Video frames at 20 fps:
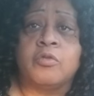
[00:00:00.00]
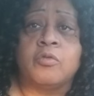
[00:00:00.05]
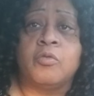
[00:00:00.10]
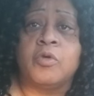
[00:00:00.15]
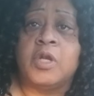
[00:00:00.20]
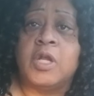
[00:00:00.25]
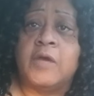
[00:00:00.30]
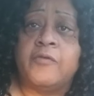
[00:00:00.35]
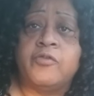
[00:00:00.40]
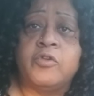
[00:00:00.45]
or
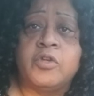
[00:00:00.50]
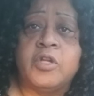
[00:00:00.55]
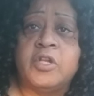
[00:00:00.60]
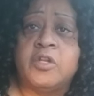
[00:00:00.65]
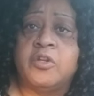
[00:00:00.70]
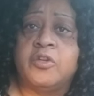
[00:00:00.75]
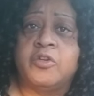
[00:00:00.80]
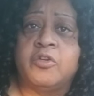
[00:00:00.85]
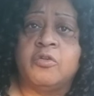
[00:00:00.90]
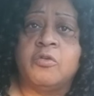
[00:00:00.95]
whatever you need
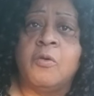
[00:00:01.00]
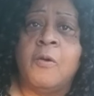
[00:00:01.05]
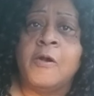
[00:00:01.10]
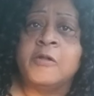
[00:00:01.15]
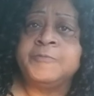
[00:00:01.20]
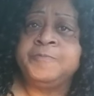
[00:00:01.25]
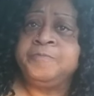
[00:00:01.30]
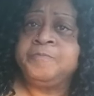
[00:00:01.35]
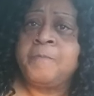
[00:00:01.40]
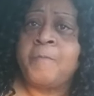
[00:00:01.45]
to do
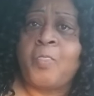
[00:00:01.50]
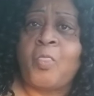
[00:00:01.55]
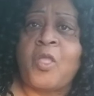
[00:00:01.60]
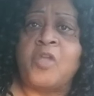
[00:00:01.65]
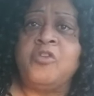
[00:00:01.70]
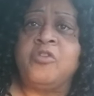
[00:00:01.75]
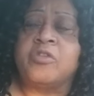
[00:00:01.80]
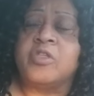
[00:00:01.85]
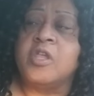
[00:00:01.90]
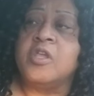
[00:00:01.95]

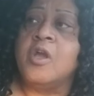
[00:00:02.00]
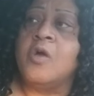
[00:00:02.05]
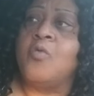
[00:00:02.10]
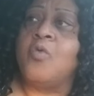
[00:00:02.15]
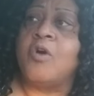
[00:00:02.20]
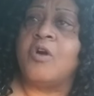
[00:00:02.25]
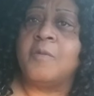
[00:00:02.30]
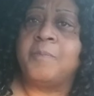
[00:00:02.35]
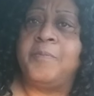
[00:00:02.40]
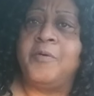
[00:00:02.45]
you see your
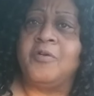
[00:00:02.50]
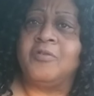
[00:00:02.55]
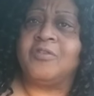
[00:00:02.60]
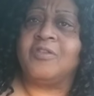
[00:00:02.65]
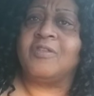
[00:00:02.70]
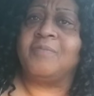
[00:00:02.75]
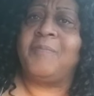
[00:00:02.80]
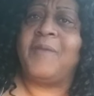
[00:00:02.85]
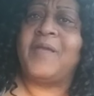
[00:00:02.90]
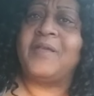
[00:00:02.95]
work boots
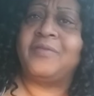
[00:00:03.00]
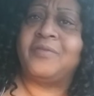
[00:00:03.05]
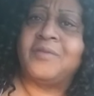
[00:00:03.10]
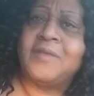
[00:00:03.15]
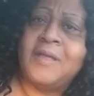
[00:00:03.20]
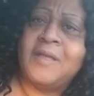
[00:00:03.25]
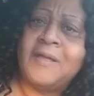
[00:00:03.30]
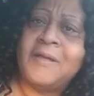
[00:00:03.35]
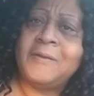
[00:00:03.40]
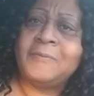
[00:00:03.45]
is messed
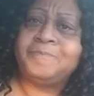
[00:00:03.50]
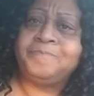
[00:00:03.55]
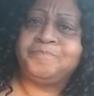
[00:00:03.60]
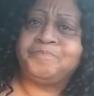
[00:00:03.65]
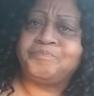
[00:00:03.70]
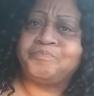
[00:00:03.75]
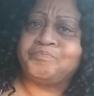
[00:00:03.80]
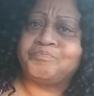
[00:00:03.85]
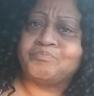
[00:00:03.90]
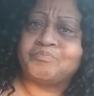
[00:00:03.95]
up
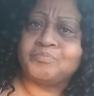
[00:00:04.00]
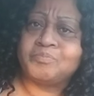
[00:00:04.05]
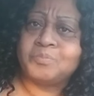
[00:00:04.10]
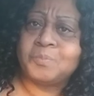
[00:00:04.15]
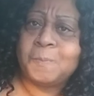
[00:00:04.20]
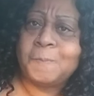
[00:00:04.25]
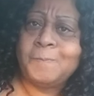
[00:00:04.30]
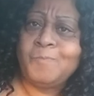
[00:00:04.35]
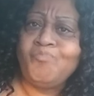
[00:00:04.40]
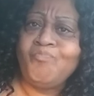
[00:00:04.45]

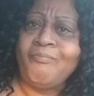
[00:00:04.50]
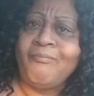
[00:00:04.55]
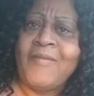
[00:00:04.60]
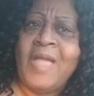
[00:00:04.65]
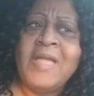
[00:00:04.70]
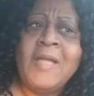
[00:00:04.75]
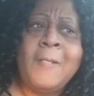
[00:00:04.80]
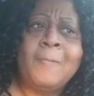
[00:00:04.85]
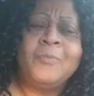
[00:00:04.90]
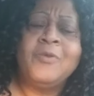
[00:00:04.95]

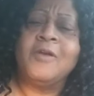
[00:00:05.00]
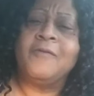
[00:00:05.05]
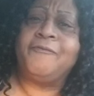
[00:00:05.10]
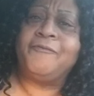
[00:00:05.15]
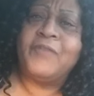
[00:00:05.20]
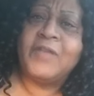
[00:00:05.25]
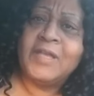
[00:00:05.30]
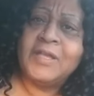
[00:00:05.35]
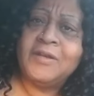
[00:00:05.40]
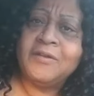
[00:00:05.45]
your
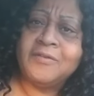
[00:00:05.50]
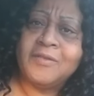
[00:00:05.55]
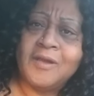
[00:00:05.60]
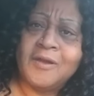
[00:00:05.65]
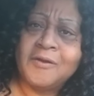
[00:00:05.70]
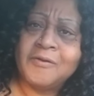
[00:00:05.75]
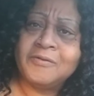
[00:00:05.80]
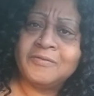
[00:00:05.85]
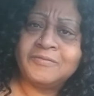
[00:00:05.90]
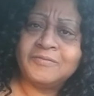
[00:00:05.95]
feet is
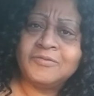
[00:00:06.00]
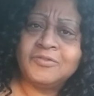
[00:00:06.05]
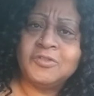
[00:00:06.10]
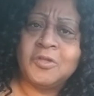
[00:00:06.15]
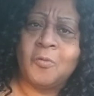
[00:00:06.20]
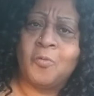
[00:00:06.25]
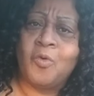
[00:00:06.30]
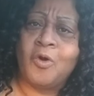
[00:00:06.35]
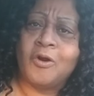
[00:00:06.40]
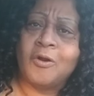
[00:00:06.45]
hurting
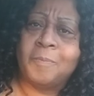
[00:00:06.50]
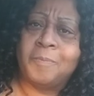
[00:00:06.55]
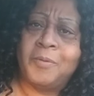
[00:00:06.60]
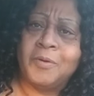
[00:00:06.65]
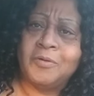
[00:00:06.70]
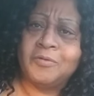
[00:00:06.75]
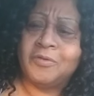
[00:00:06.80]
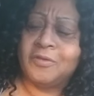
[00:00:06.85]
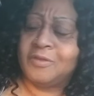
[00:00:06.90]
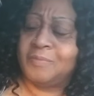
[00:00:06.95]
your work
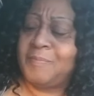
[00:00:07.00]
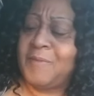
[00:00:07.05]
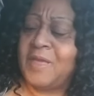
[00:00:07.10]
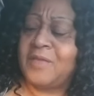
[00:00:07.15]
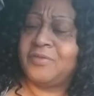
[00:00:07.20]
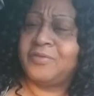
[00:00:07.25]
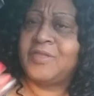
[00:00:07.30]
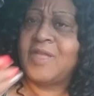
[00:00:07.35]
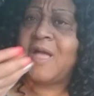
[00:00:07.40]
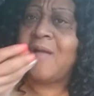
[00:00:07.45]
boots is
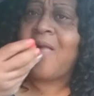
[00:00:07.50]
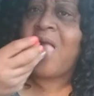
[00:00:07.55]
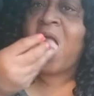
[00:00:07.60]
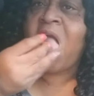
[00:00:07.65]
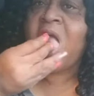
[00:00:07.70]
messed up